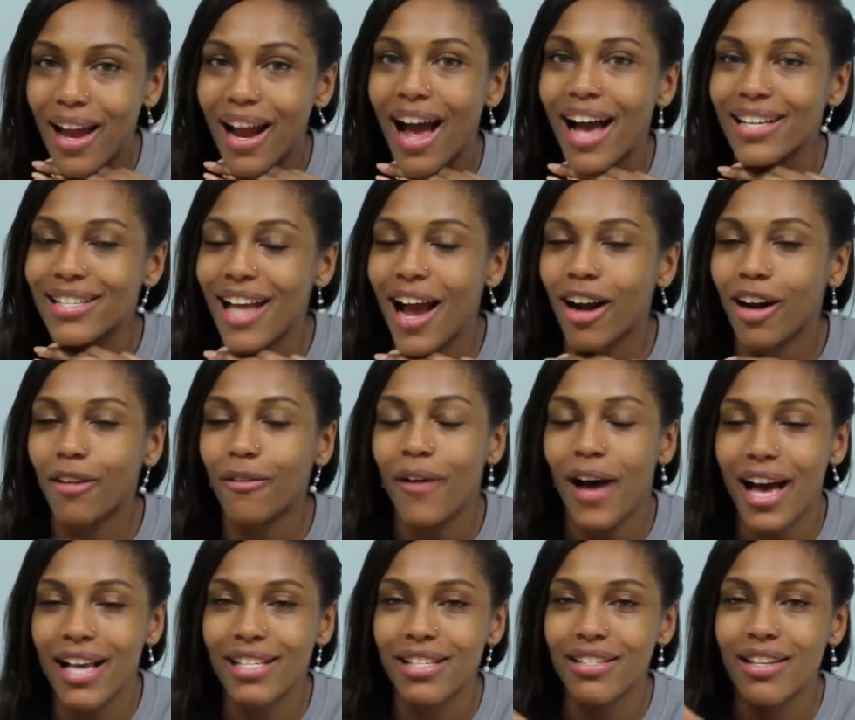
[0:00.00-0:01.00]
Like, I
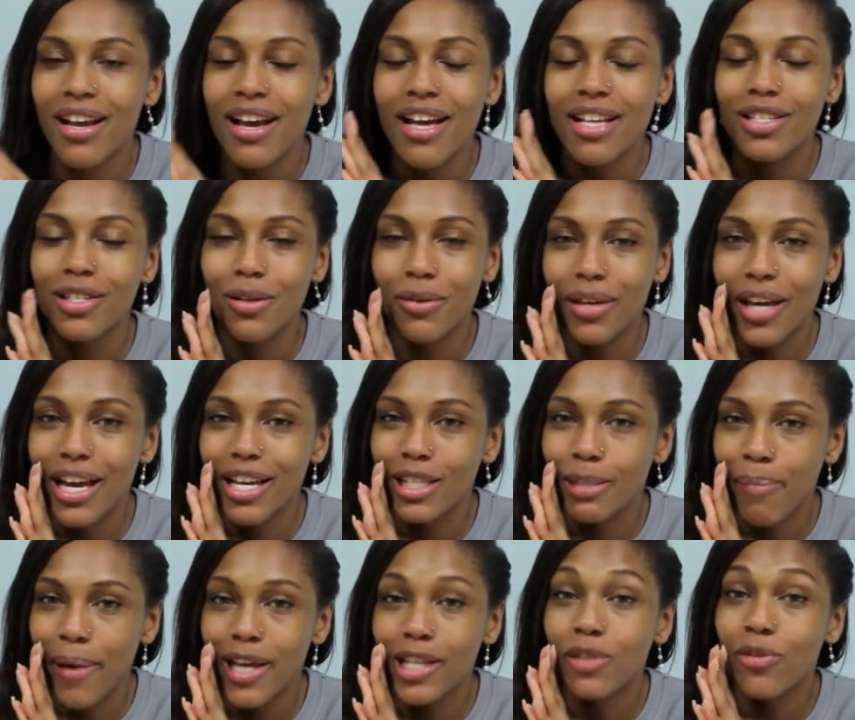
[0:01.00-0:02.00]
sacrificed
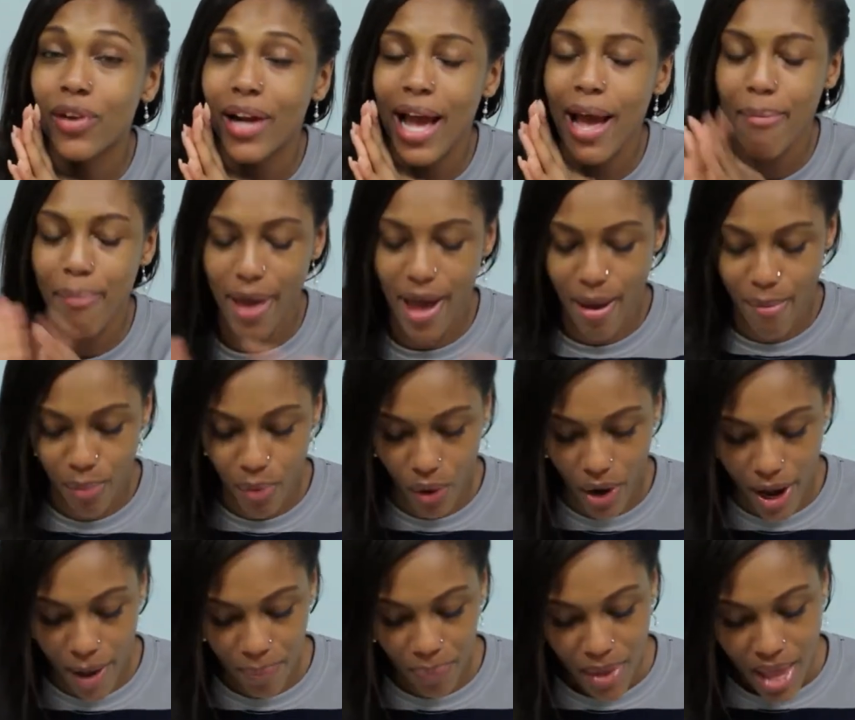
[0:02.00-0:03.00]
suitcase space for that bad
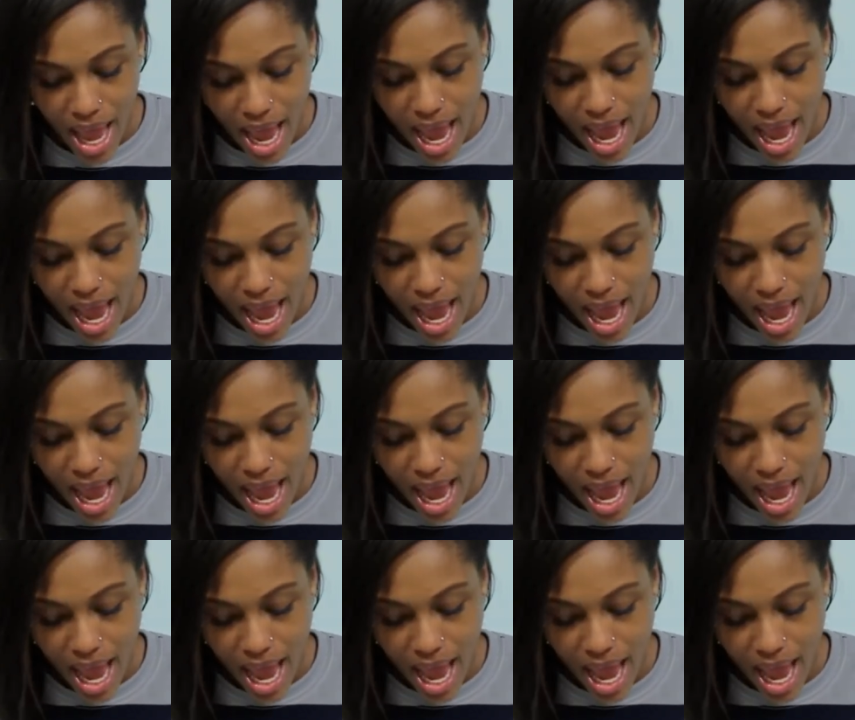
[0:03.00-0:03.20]
boy.